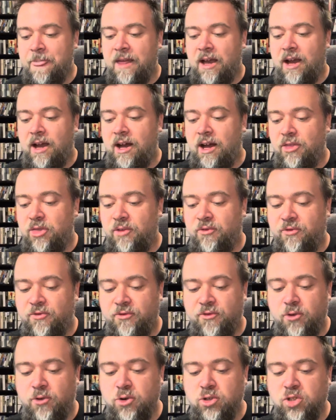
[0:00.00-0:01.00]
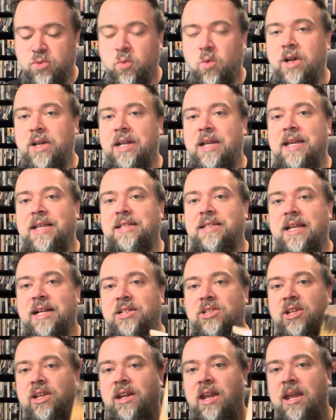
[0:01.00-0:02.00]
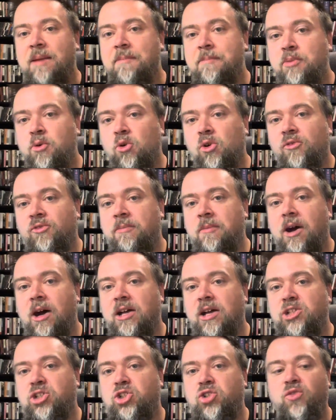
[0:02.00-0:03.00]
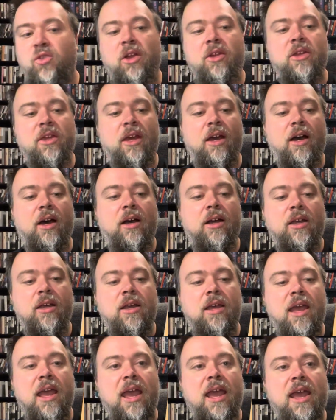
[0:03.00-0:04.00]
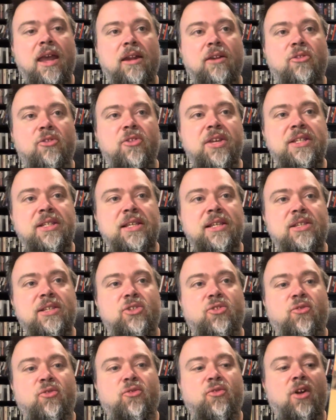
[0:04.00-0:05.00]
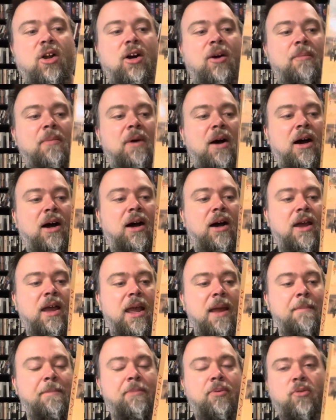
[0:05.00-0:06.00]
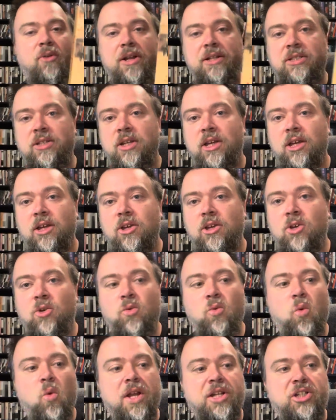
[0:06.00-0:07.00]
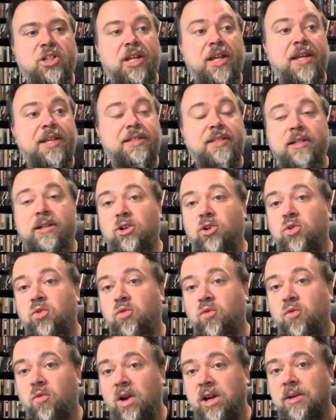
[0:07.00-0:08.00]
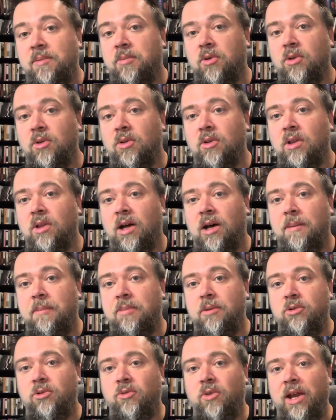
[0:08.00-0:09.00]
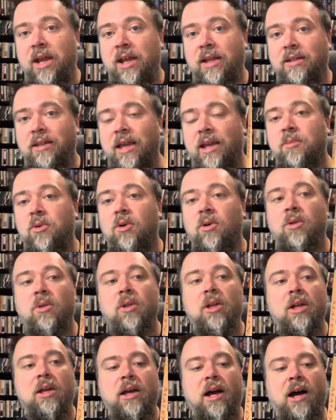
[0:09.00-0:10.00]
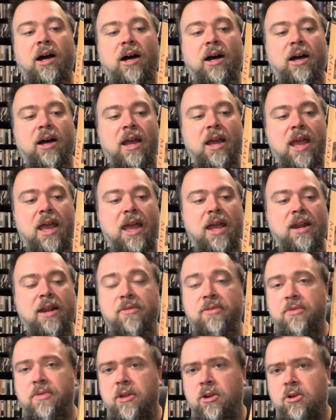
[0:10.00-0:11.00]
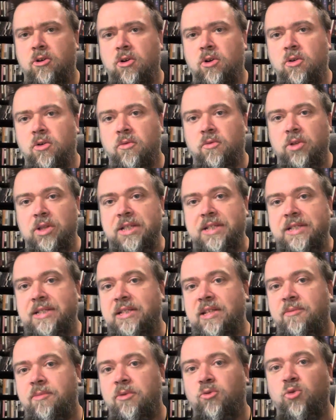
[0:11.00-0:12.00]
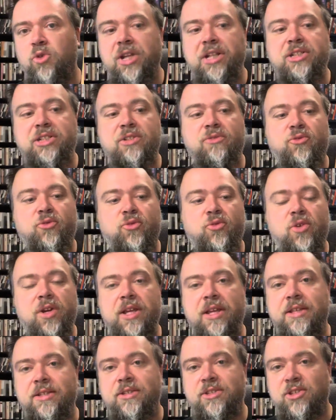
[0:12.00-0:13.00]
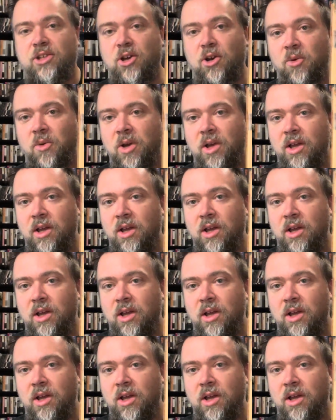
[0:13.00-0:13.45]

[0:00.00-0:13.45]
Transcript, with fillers: Uh, the first one is actually an import from Australia, and this is from uh, Imprint which is an incredible uh, Blu-ray label, uh, and their releases have been region-free, so